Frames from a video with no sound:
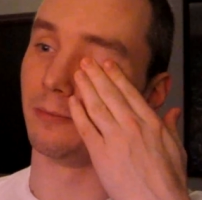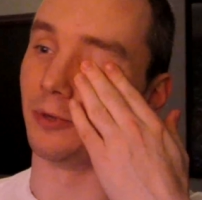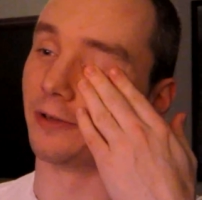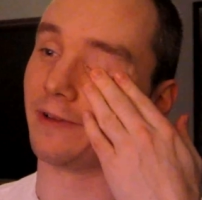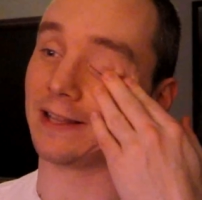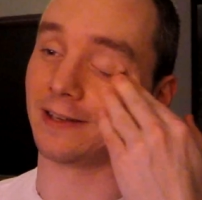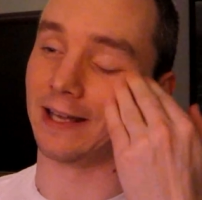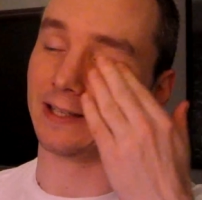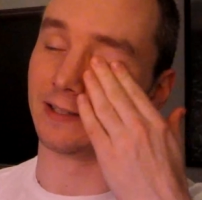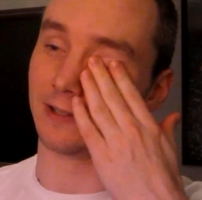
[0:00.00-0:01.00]
But the fact that I
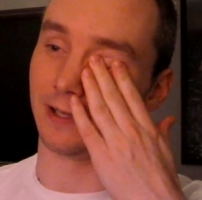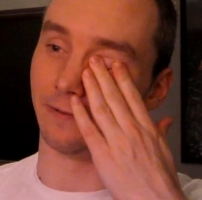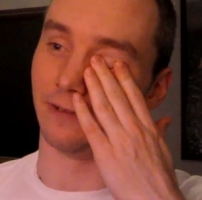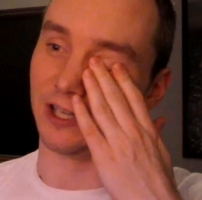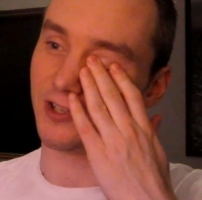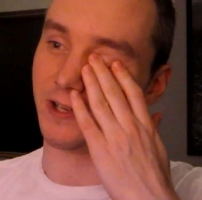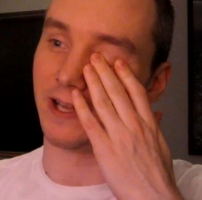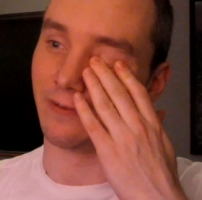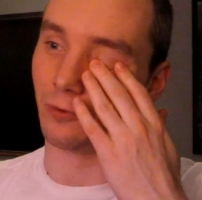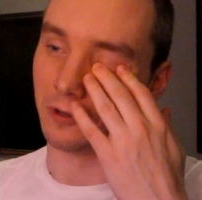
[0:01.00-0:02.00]
had to kind of finish the
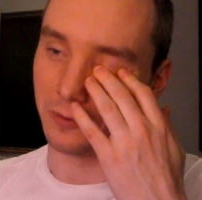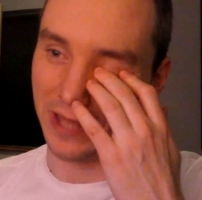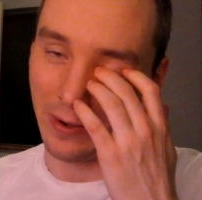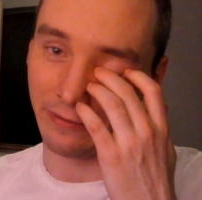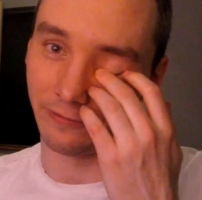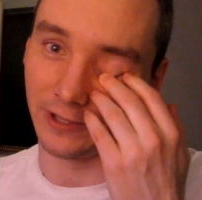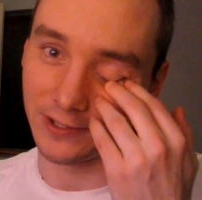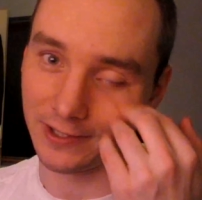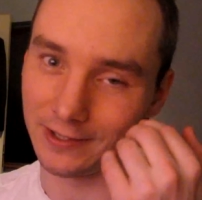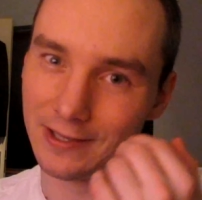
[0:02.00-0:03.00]
day of work without having
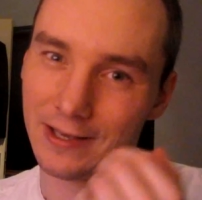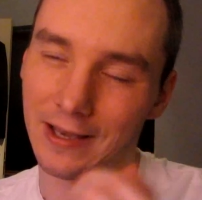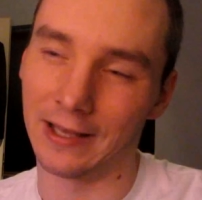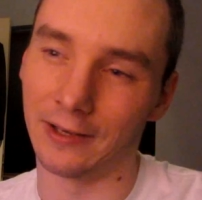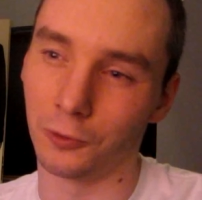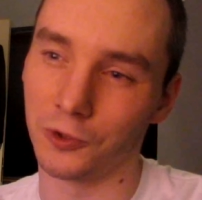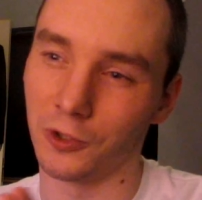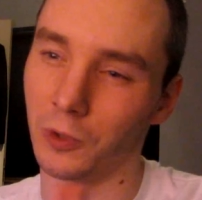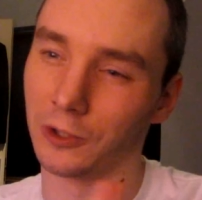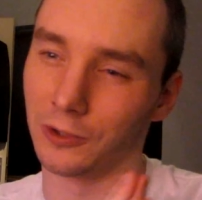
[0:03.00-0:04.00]
fixed it, and I'd also
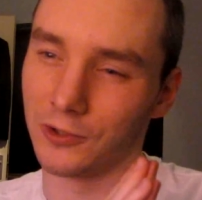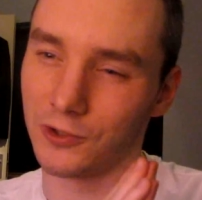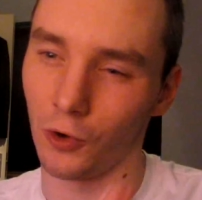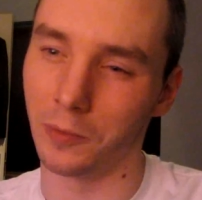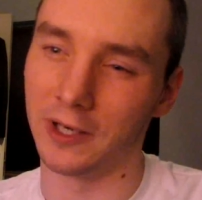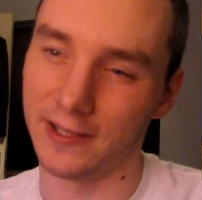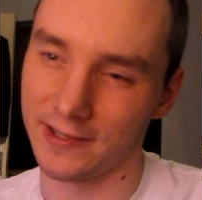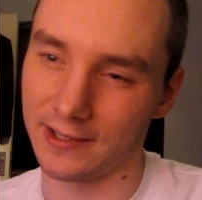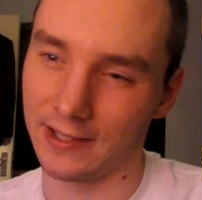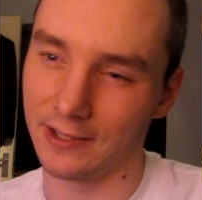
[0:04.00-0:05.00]
worked on so many things
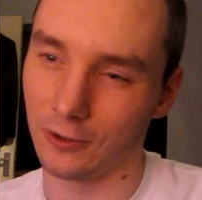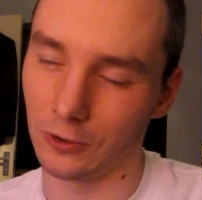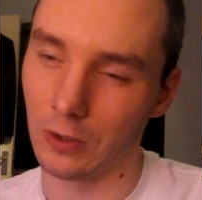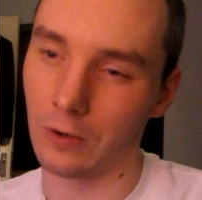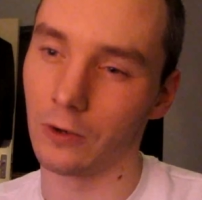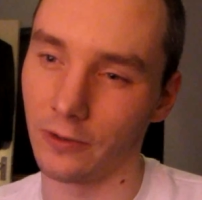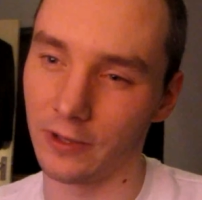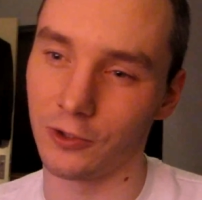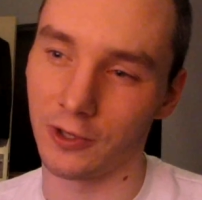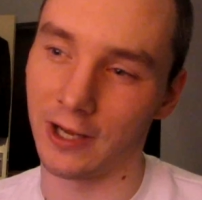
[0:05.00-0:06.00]
that day that took longer than
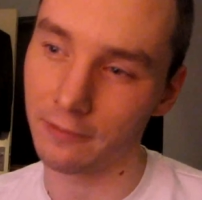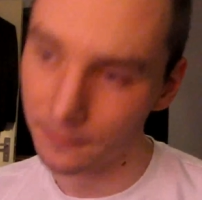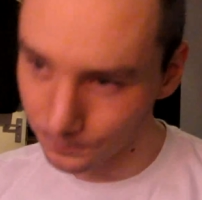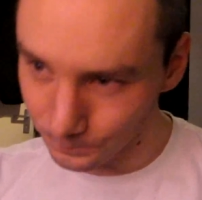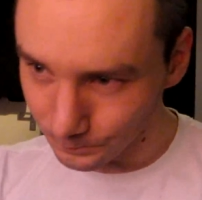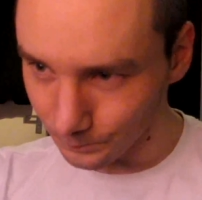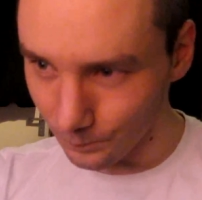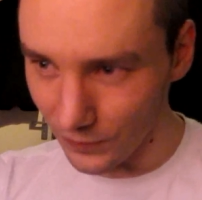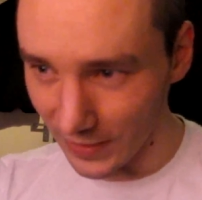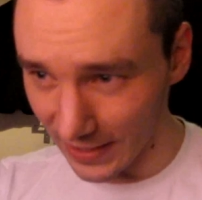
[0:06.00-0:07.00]
they should have,
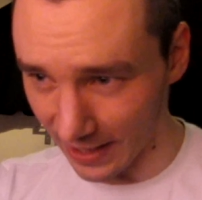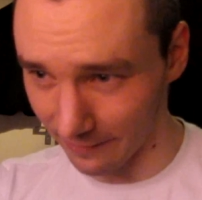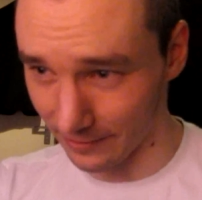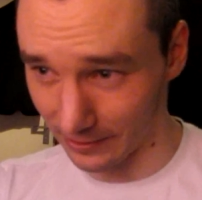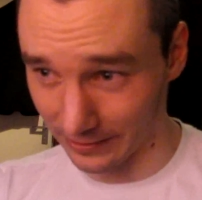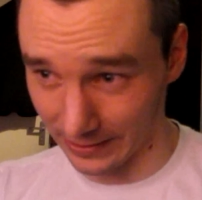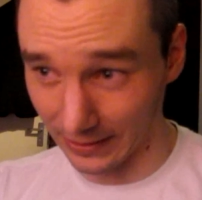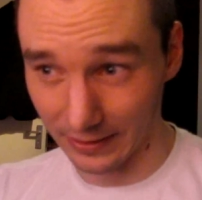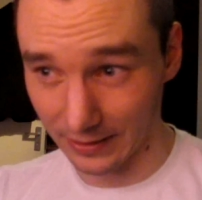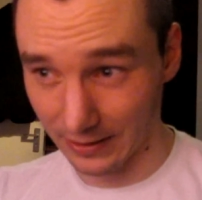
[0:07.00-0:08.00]
it felt
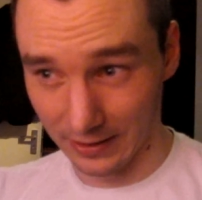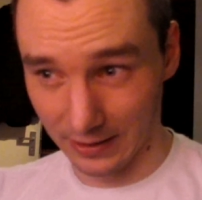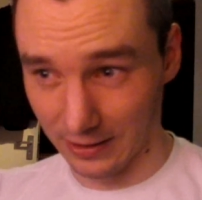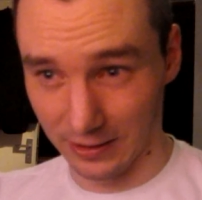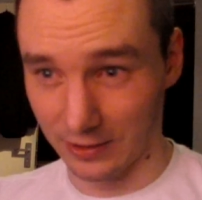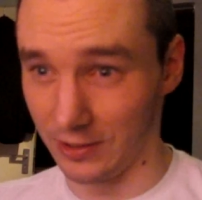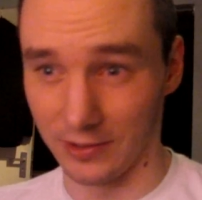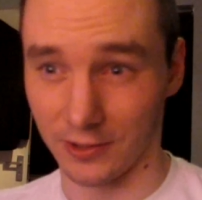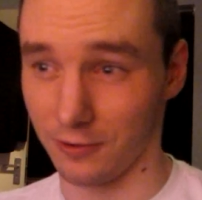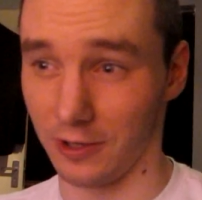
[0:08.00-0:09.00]
like,
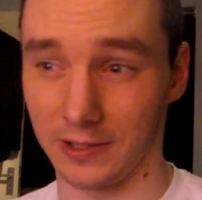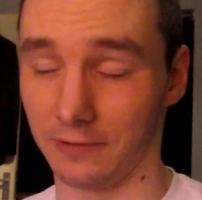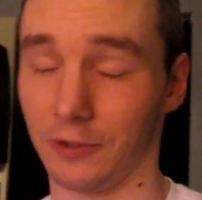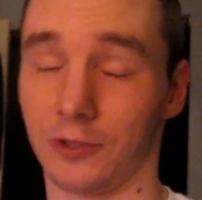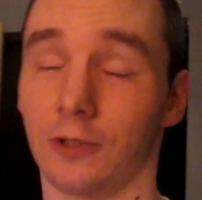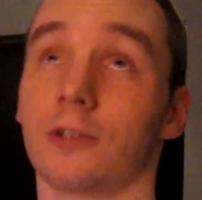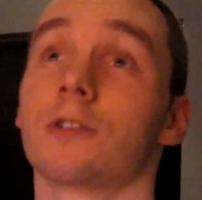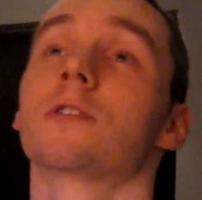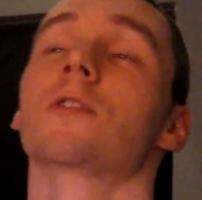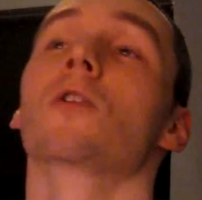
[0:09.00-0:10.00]
Jesus Christ, I've just got
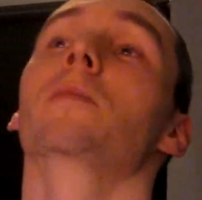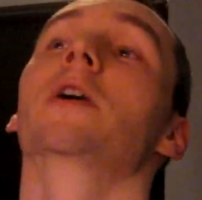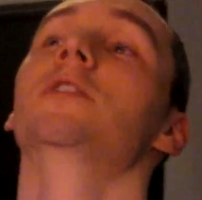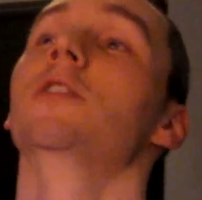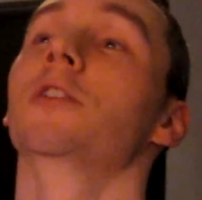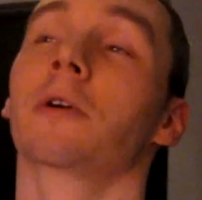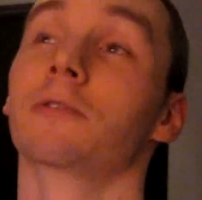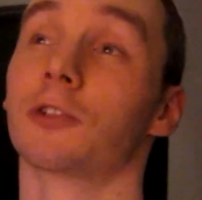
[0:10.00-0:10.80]
so much to do.